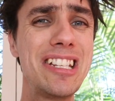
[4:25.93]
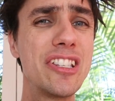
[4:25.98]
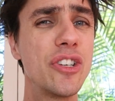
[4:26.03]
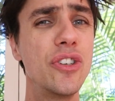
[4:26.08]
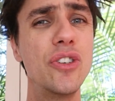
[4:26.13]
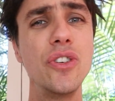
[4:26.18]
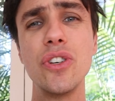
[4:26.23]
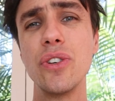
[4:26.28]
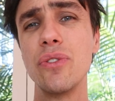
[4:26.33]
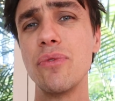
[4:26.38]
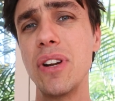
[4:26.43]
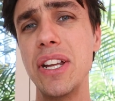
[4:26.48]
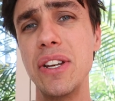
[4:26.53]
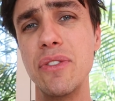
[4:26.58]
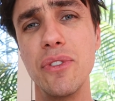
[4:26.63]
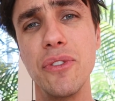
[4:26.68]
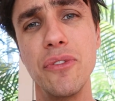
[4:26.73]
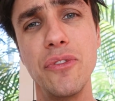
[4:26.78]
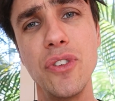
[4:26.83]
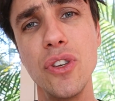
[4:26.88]
so you can
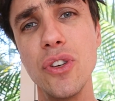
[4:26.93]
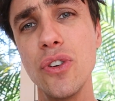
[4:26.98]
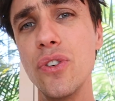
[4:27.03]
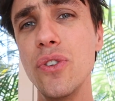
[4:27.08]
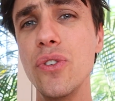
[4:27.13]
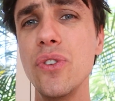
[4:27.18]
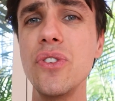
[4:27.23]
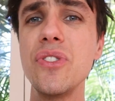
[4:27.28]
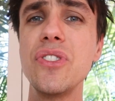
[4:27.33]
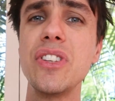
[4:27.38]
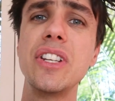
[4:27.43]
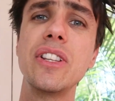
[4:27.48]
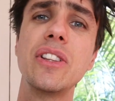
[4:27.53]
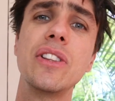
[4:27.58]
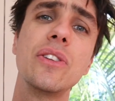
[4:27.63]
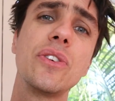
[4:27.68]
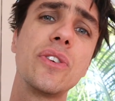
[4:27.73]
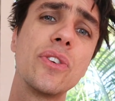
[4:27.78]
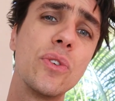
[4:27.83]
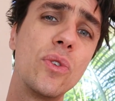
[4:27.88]
read reviews and
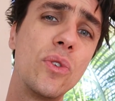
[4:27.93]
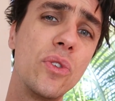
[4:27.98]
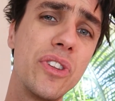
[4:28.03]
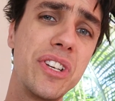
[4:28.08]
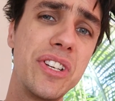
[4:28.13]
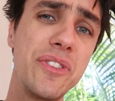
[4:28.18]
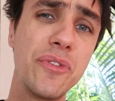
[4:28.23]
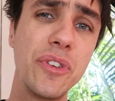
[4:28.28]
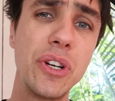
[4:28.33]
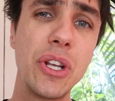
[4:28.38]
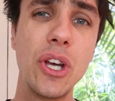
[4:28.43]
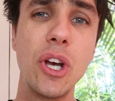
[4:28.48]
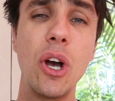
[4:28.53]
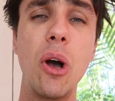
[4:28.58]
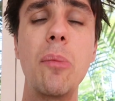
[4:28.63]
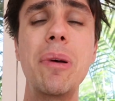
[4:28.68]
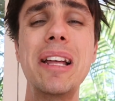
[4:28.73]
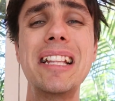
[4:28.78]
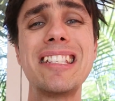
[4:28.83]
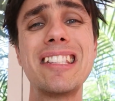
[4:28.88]
look at all the different
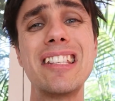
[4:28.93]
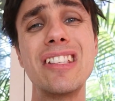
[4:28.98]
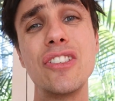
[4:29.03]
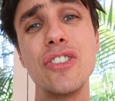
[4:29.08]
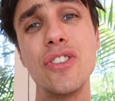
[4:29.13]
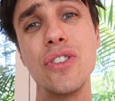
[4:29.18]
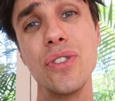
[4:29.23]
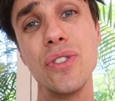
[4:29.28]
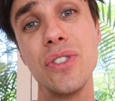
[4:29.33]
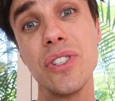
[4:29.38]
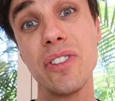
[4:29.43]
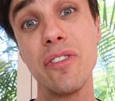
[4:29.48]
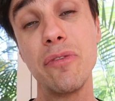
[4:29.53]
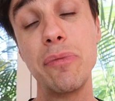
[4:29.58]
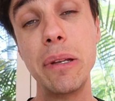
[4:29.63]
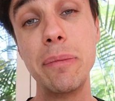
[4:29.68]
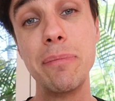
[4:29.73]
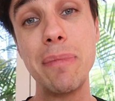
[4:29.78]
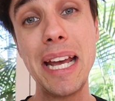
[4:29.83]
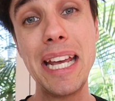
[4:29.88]
comments that students have
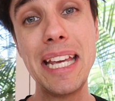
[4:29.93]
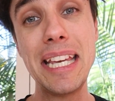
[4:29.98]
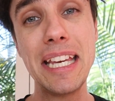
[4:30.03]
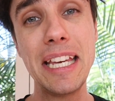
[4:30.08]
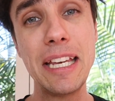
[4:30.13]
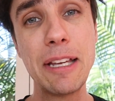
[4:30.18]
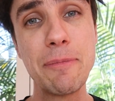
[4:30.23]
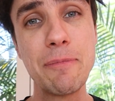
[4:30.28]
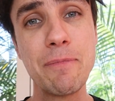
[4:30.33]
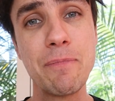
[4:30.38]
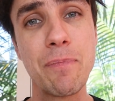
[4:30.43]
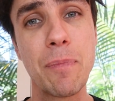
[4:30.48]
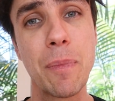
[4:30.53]
been making.